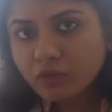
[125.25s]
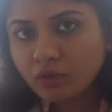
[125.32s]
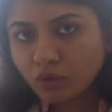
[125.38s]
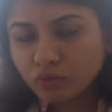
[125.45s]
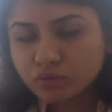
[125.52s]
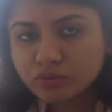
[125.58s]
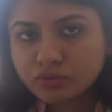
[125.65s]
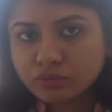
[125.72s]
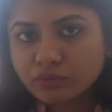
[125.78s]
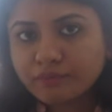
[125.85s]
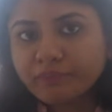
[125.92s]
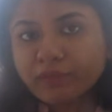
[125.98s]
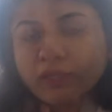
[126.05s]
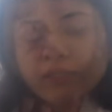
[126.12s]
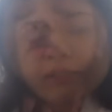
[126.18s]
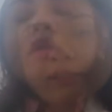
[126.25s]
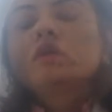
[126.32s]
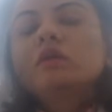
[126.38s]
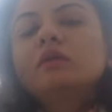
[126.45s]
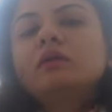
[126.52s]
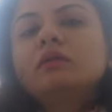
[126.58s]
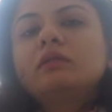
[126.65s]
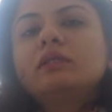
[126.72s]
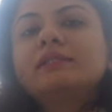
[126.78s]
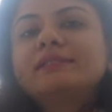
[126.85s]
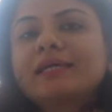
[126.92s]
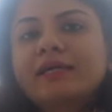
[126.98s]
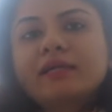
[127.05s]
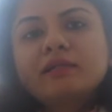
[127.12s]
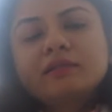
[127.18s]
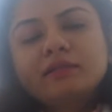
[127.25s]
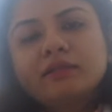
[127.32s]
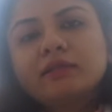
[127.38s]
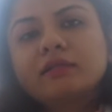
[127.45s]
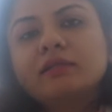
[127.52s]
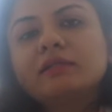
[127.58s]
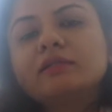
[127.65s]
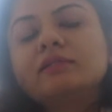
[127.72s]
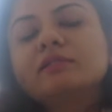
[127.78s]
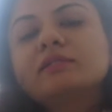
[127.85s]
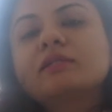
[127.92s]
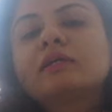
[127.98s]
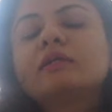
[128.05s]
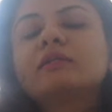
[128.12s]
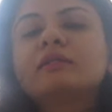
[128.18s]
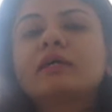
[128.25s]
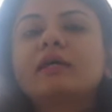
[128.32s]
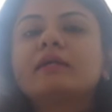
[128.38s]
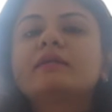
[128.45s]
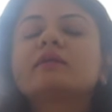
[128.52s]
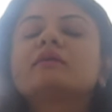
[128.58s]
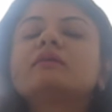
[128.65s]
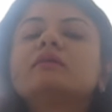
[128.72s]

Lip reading: Also, the second thing is that